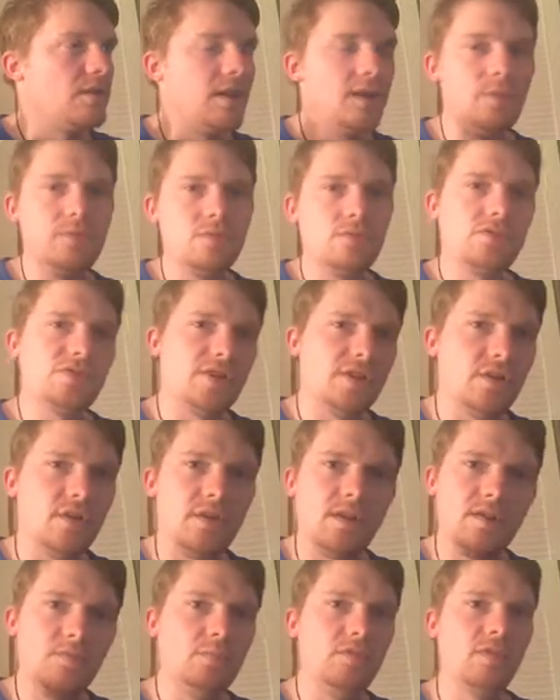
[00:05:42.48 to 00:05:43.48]
liberals are
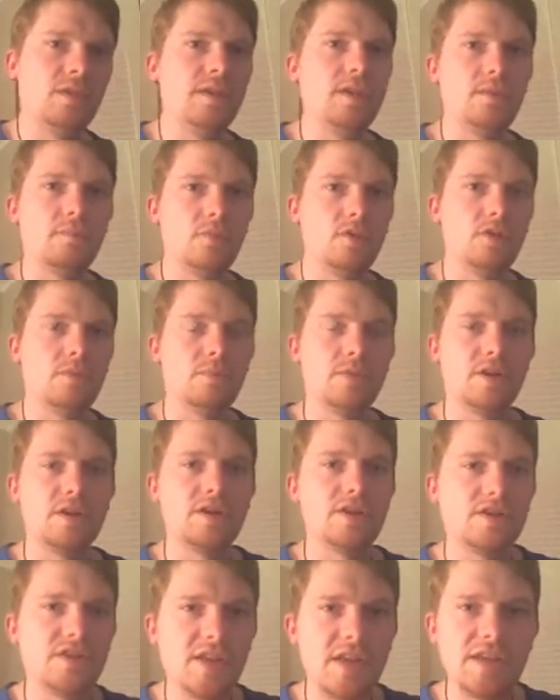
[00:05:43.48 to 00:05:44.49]
not liberal anymore
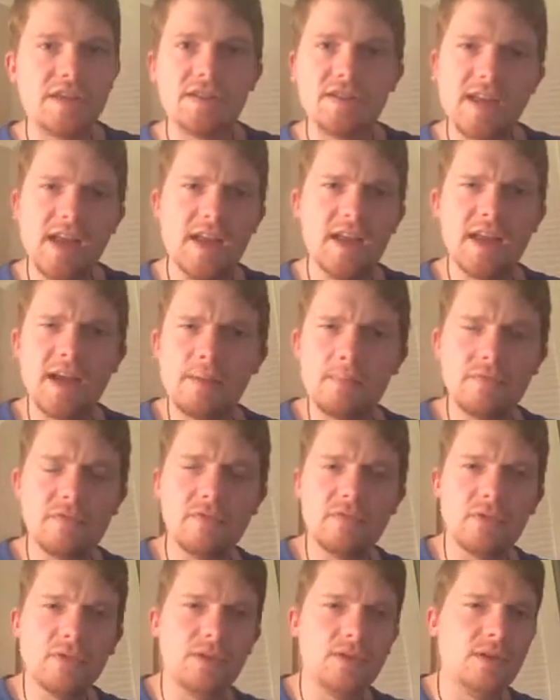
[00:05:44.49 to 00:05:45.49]
because they stand up
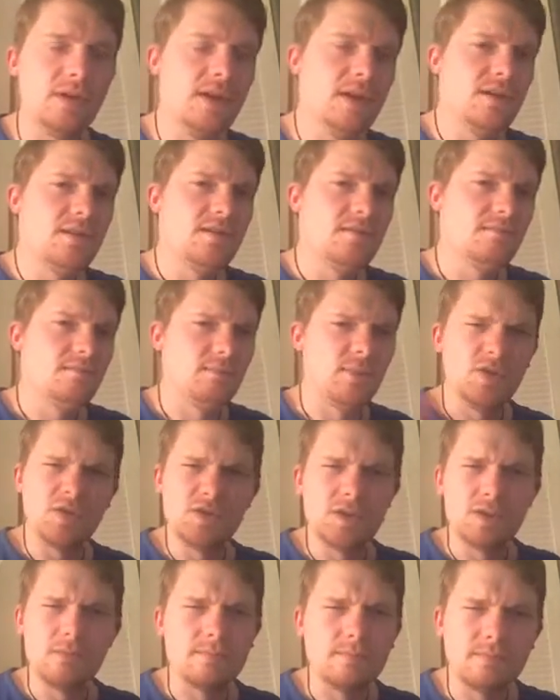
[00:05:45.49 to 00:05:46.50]
for
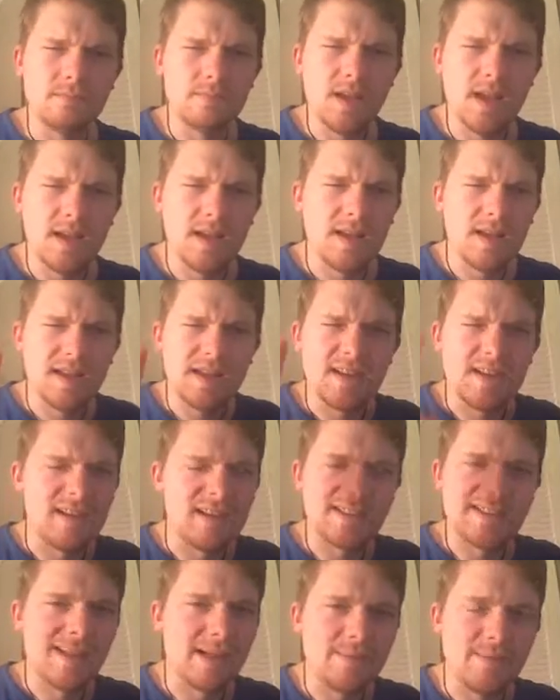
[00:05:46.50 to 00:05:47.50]
Muslim
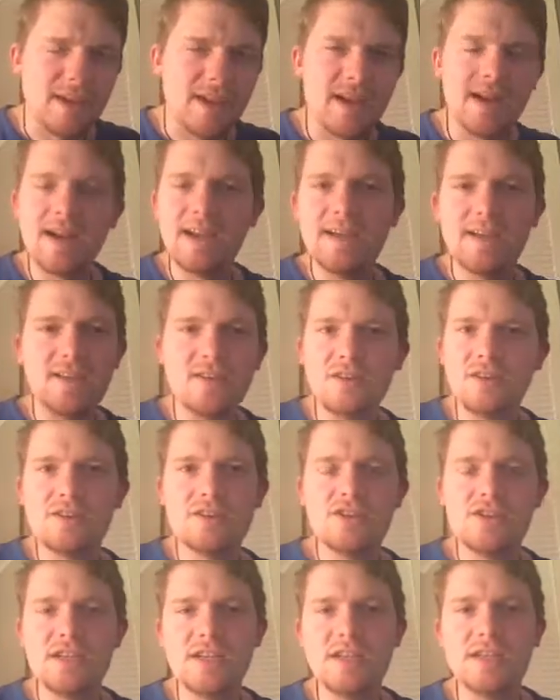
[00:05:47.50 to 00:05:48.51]
Islamic
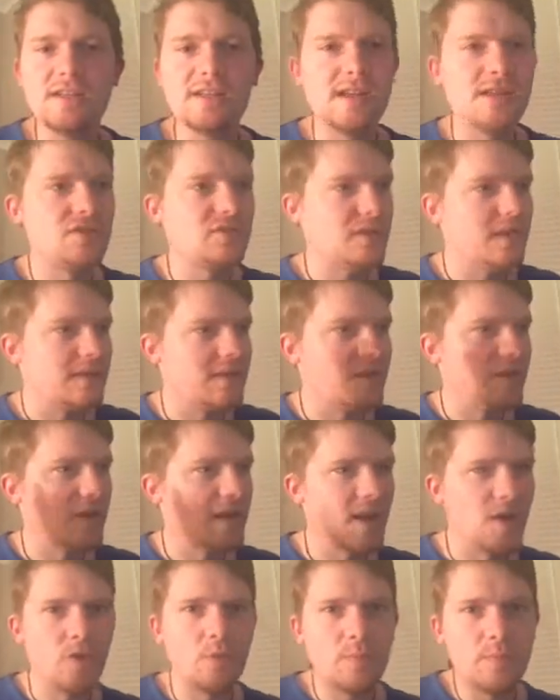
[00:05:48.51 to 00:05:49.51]
ideology and they try to
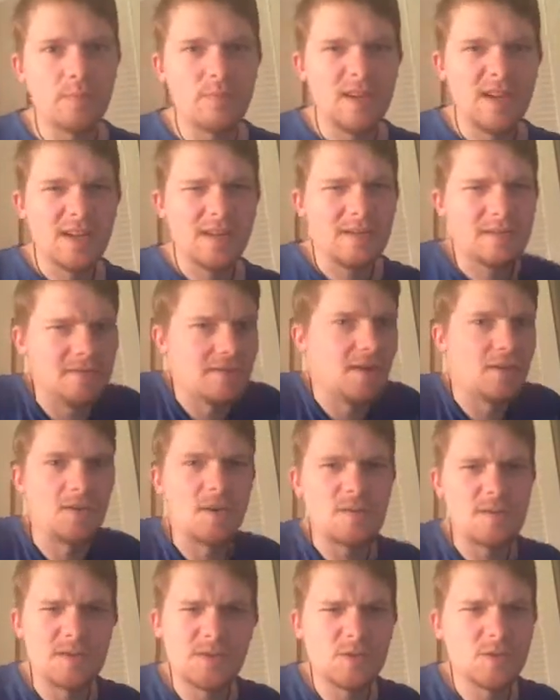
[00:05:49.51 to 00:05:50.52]
help
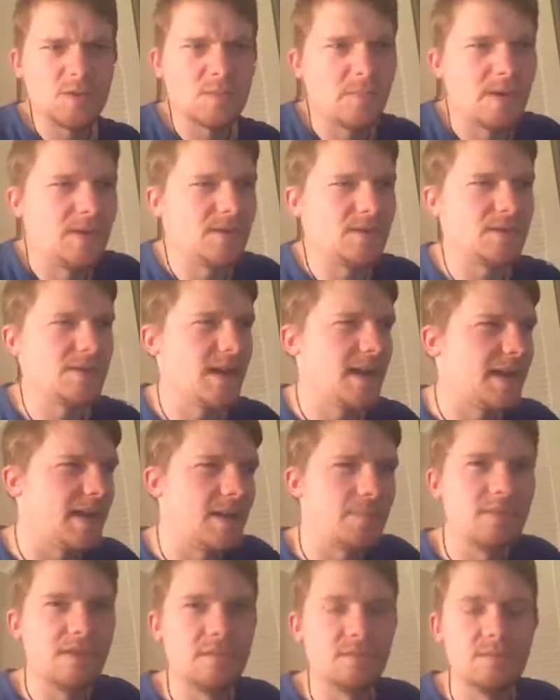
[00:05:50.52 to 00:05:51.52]
terrorists by not
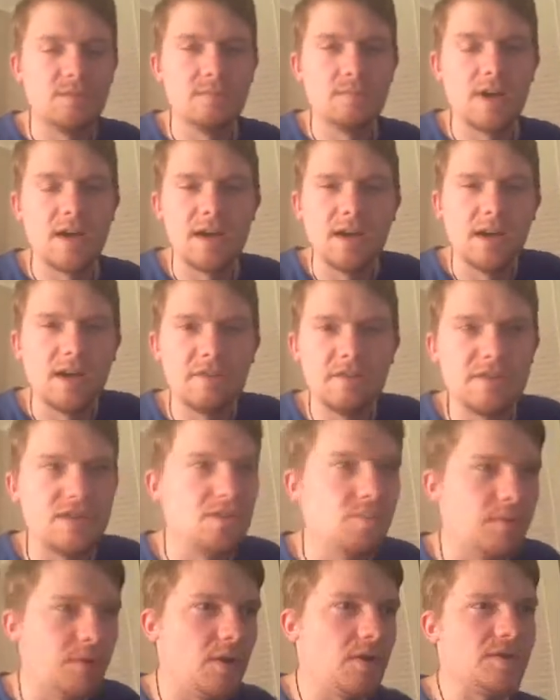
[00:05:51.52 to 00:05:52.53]
standing up to them enough.
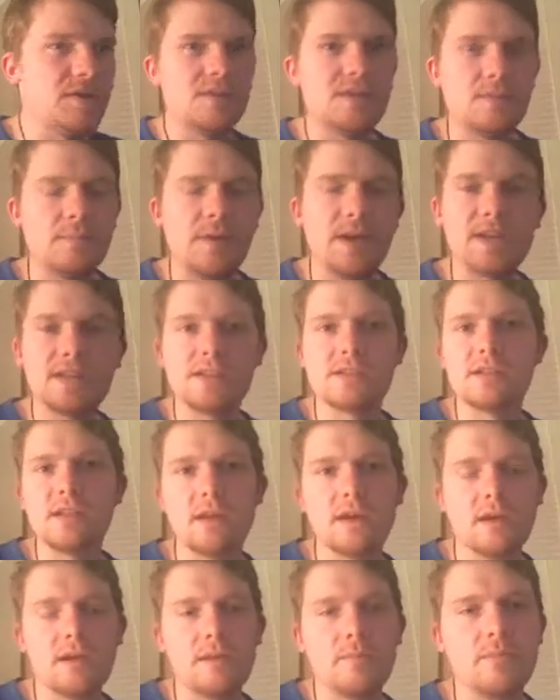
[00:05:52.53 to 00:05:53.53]
There's bloggers in
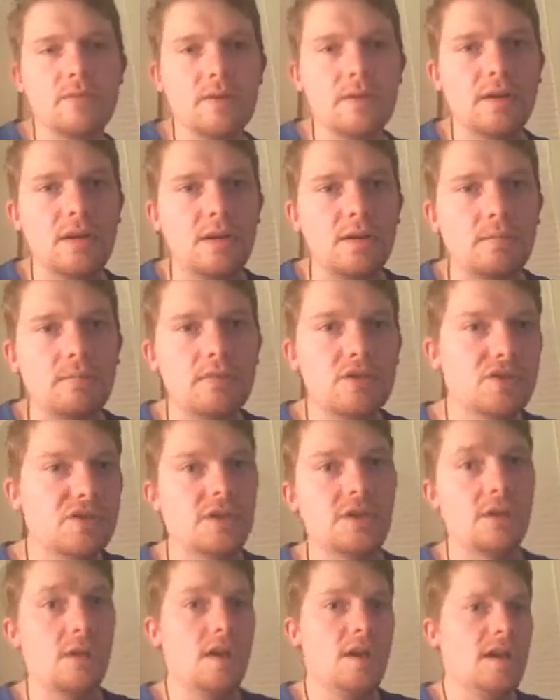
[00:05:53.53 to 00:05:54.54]
Pakistan getting put in
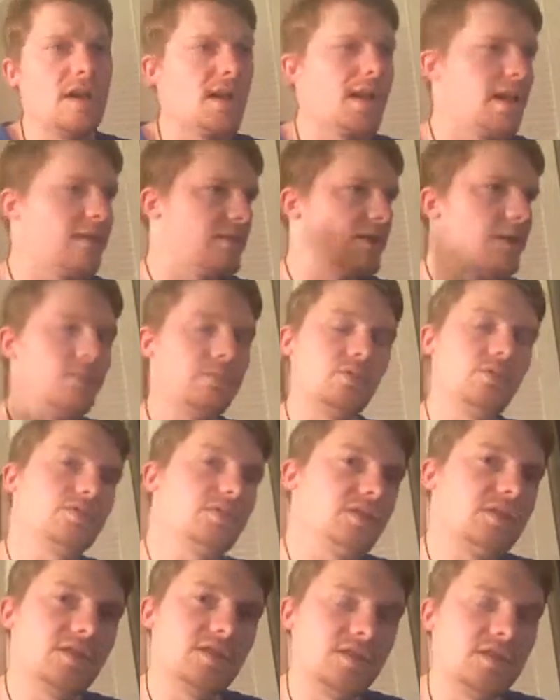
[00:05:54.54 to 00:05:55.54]
prison, and the
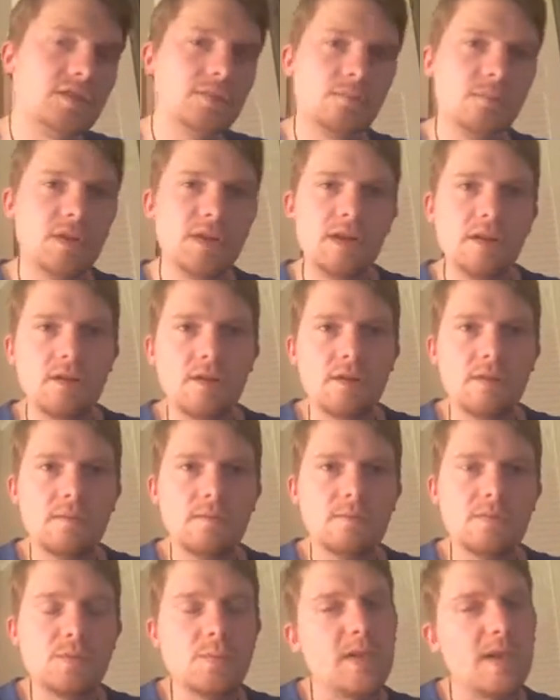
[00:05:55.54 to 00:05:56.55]
liberals are just simply not
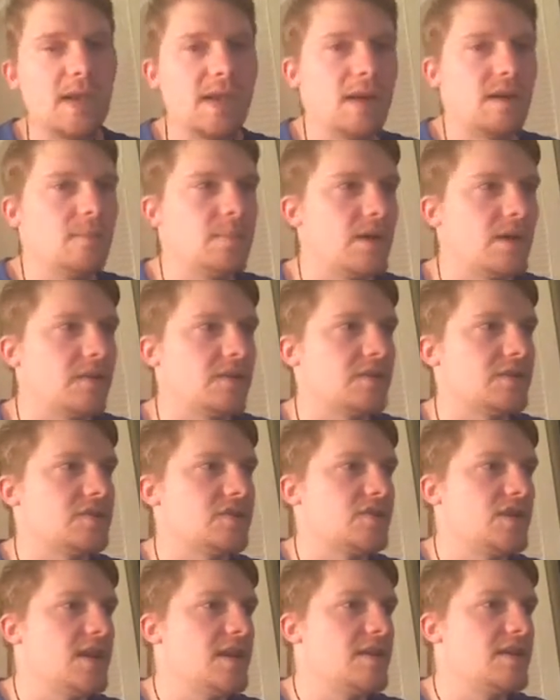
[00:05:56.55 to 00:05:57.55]
speaking out about
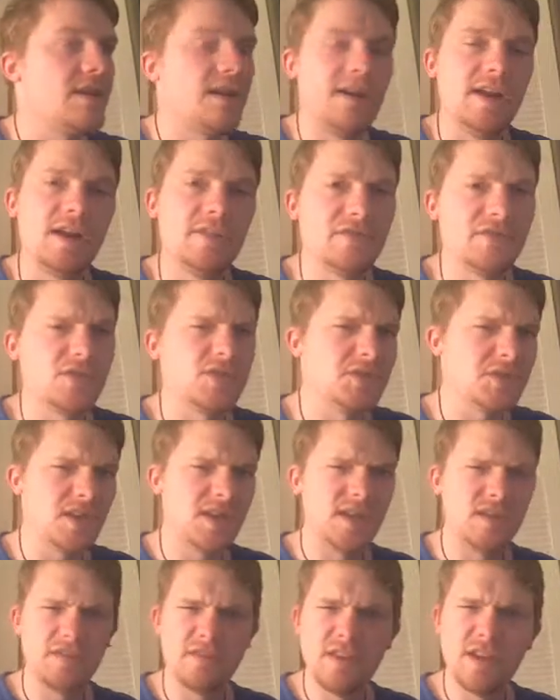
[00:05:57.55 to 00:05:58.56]
this enough, so it's
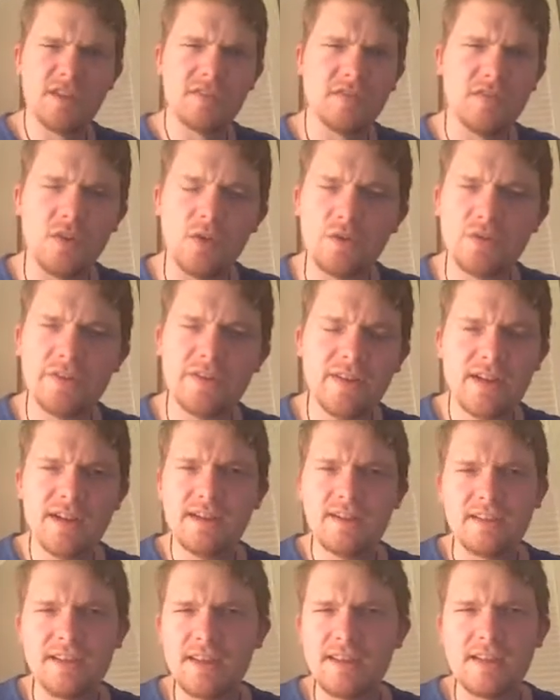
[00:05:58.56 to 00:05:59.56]
kind of their fault
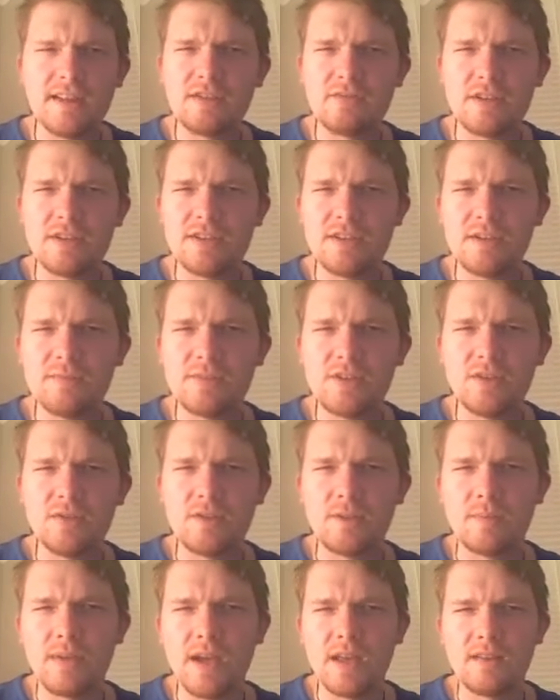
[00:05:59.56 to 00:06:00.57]
that these regimes are
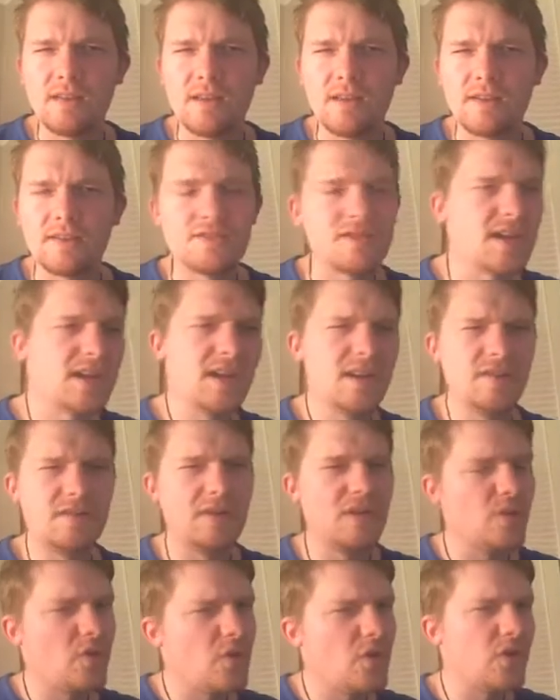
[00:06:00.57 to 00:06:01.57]
doing bad things. They kind
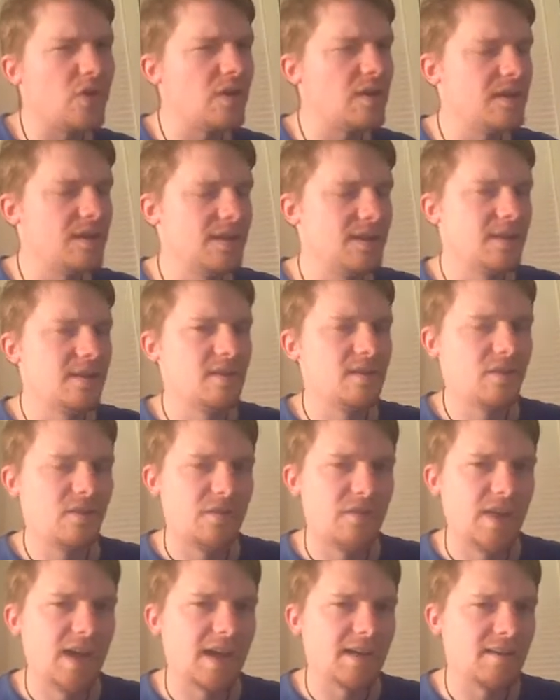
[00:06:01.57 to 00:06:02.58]
of ignore the
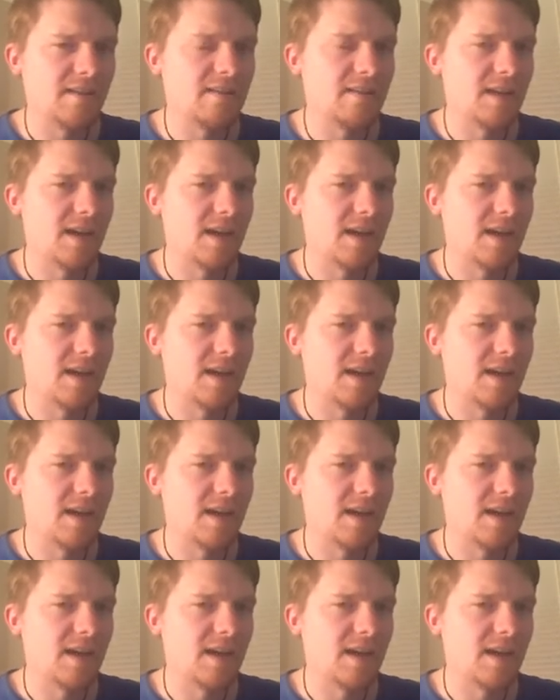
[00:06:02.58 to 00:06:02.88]
fact